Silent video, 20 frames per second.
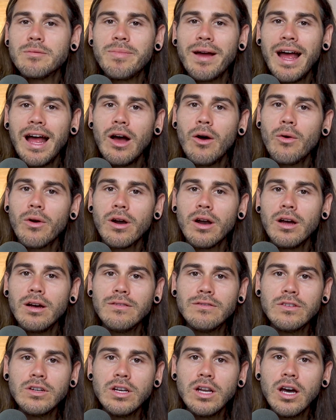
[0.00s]
the power
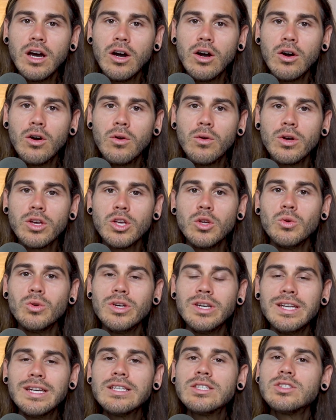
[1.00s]
of no, you
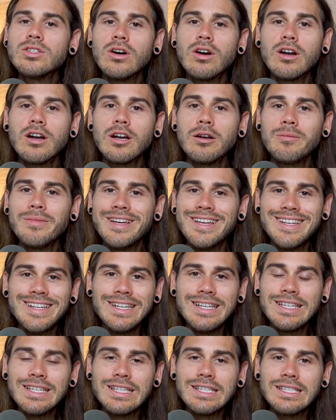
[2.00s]
disarm
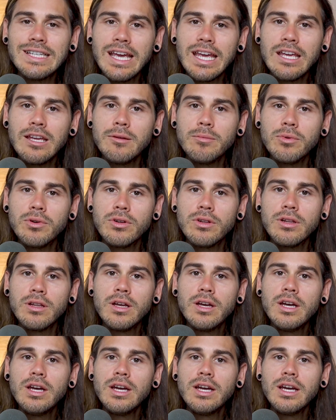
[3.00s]
and disable
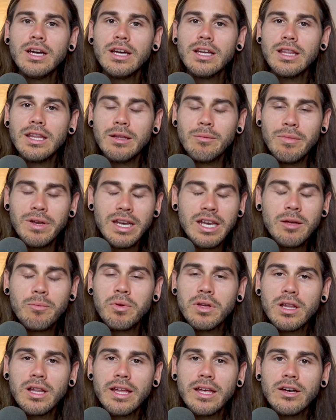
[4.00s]
the
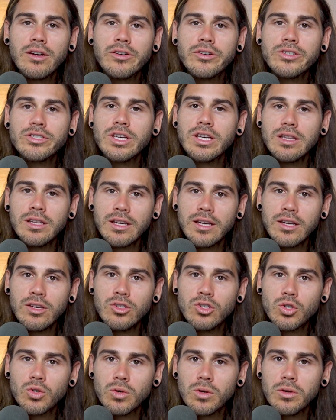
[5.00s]
manipulators and the
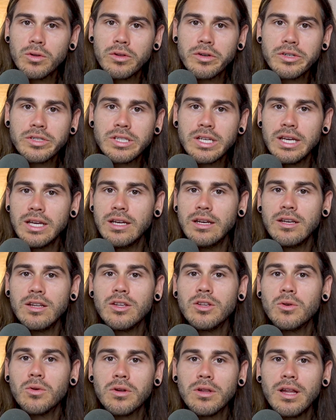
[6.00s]
controllers in
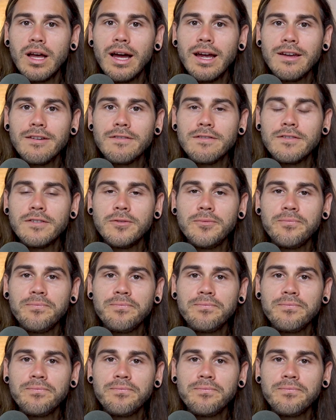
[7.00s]
your life.